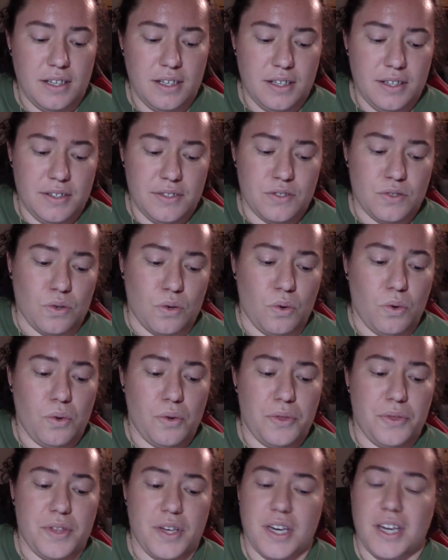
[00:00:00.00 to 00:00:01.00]
This whole
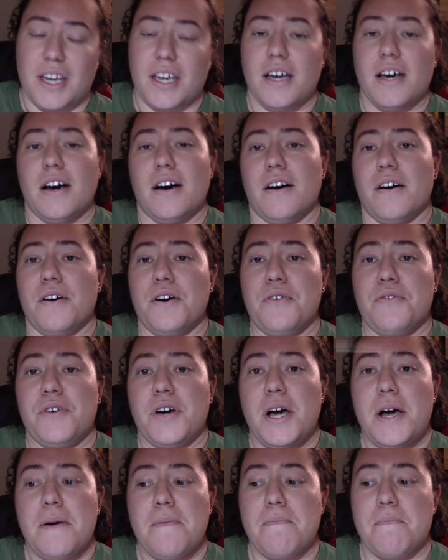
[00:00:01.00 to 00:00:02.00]
thing of
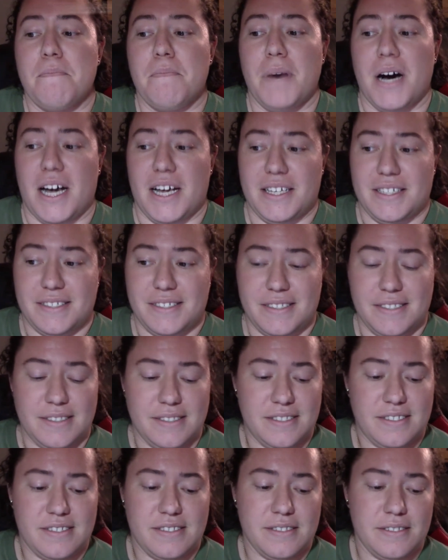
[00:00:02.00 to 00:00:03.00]

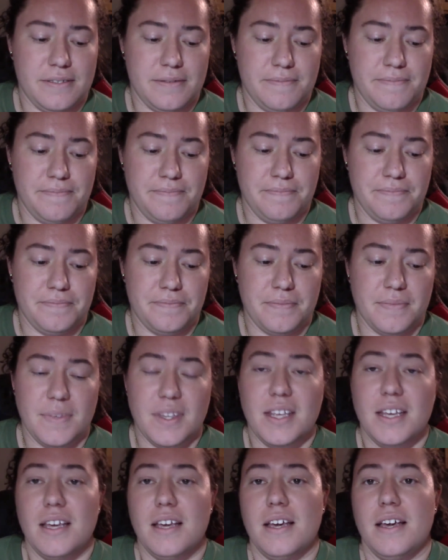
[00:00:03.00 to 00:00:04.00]
biases.
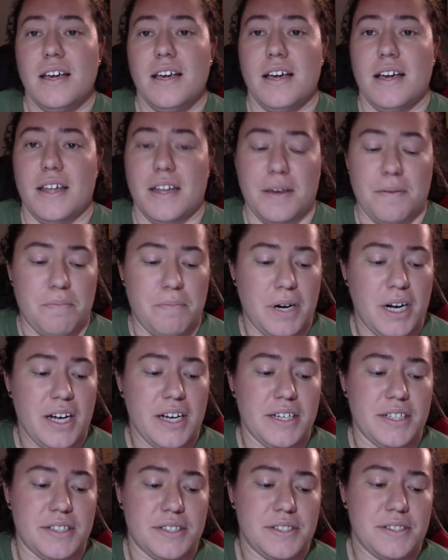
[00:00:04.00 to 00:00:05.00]
And a
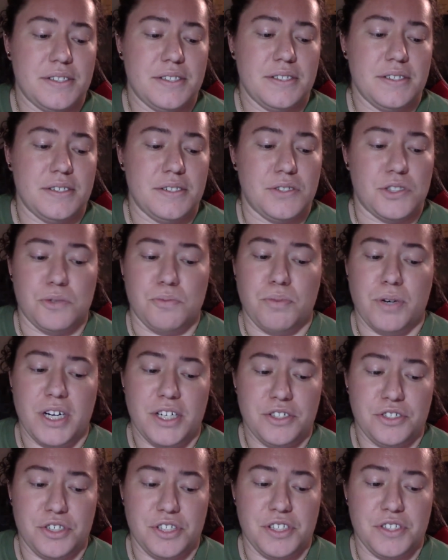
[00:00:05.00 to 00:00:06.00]
bias is a
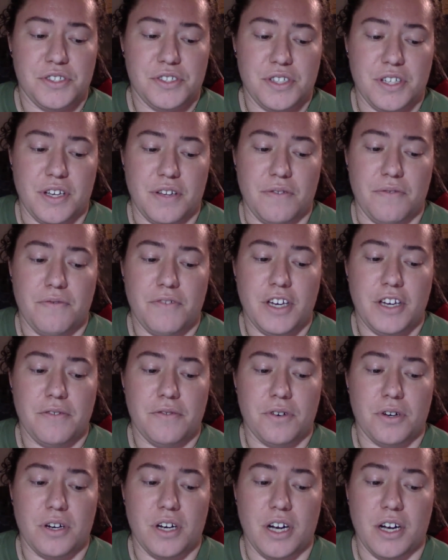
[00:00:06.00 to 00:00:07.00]
prejudice in
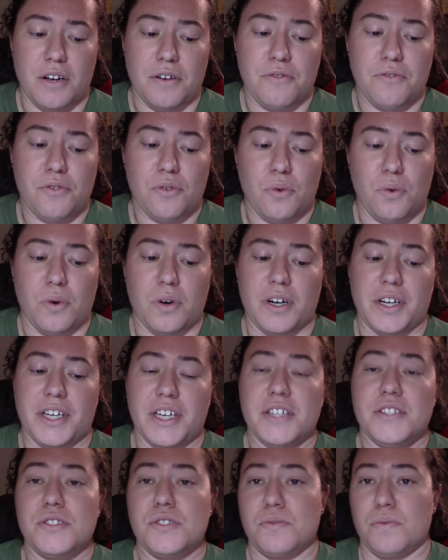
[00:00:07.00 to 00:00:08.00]
favor of or
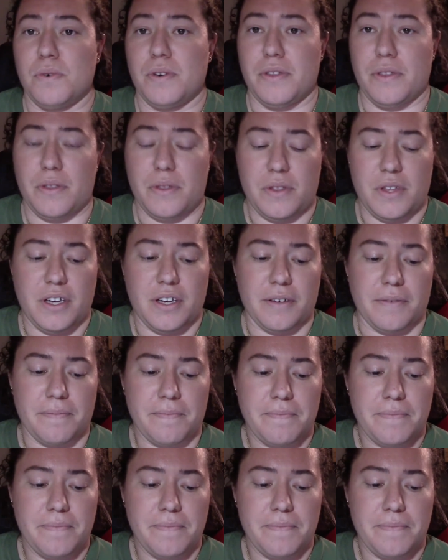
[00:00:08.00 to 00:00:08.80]
against one thing,